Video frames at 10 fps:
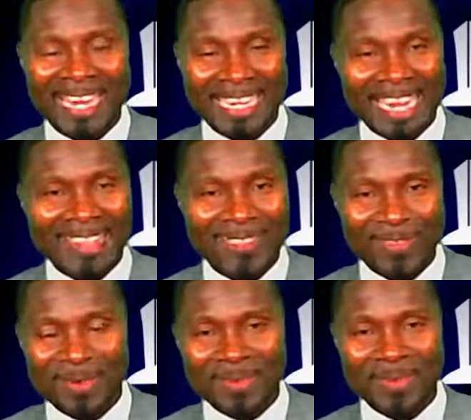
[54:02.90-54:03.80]
clients
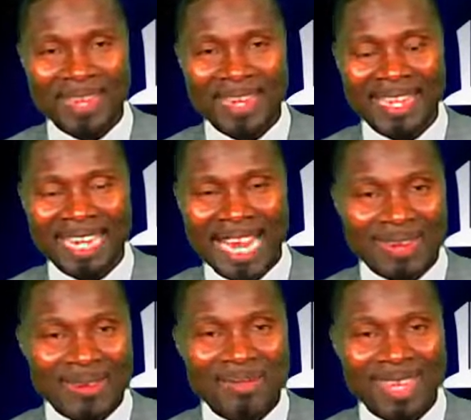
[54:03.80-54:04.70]
from the
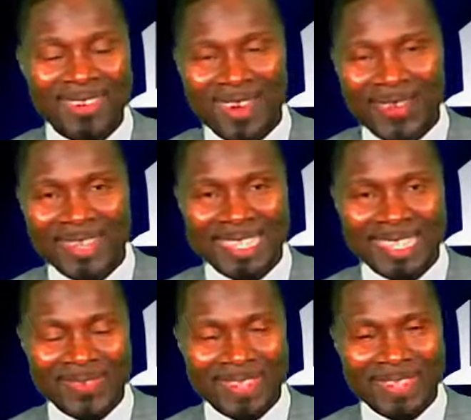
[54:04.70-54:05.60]
Caribbean
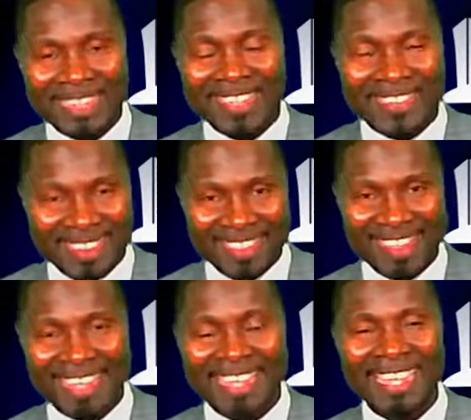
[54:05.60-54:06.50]
origin, which is
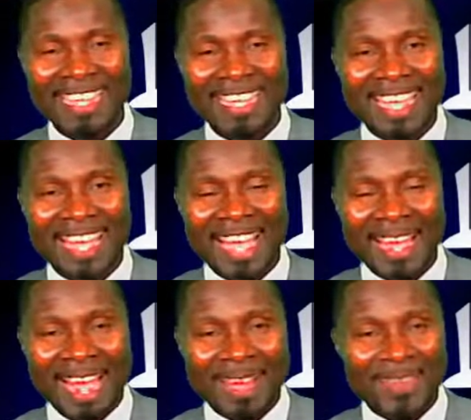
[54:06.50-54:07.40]
interesting,
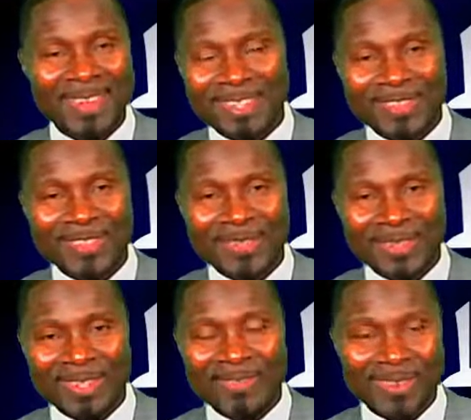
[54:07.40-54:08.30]
having
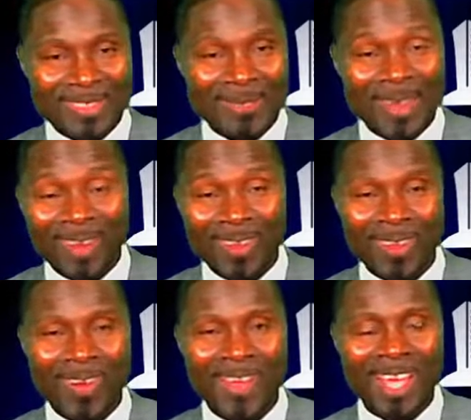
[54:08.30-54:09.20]
issues with consumer
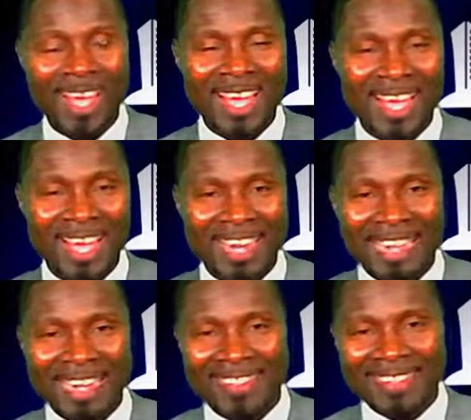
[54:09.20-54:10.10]
law
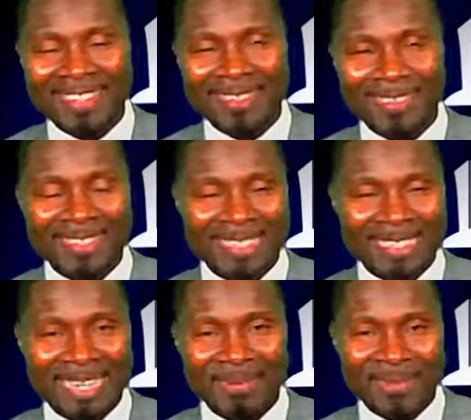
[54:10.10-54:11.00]
and CITI law,
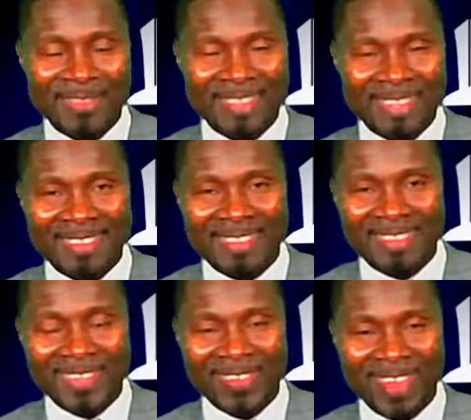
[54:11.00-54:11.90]
taking up those
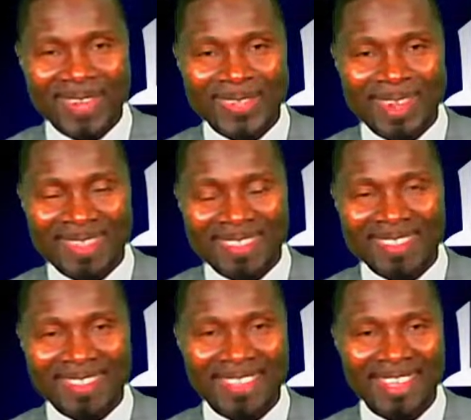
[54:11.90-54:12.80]
cases and trying to
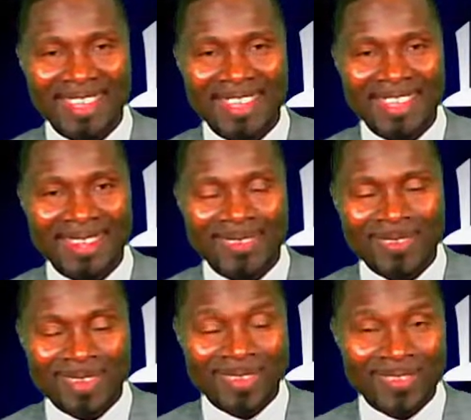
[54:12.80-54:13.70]
assist
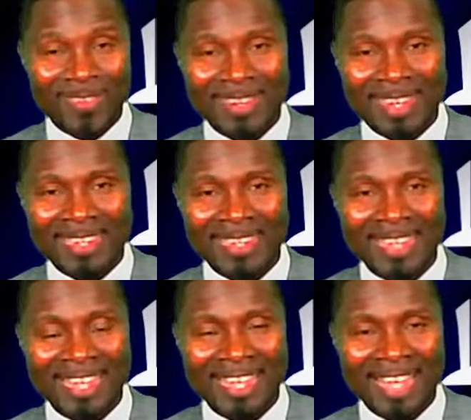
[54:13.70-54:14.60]
to ensure that
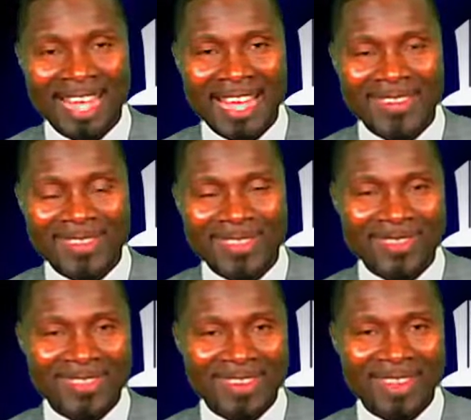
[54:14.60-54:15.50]

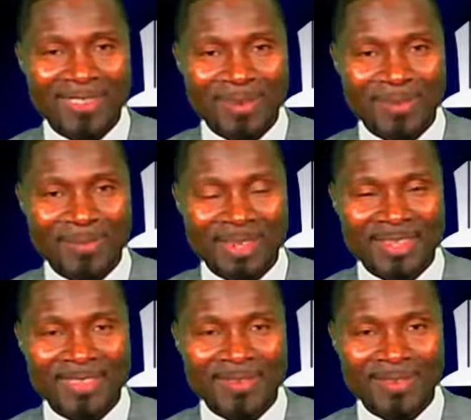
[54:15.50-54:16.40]
those insurance
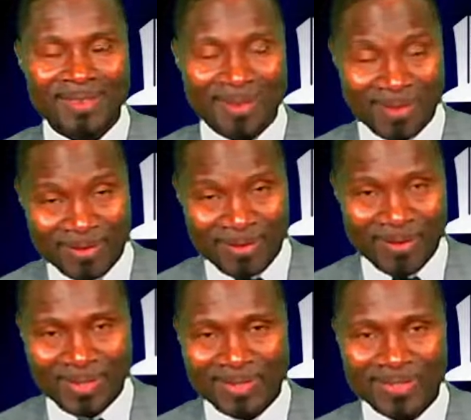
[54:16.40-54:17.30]
companies who
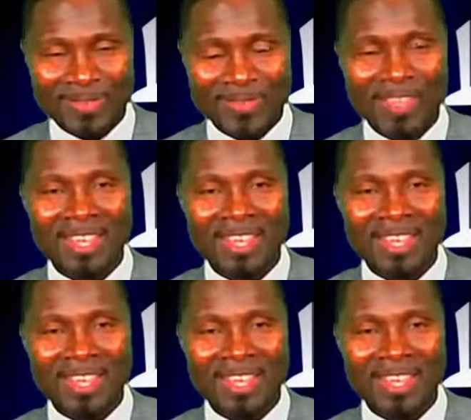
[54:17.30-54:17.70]
do want to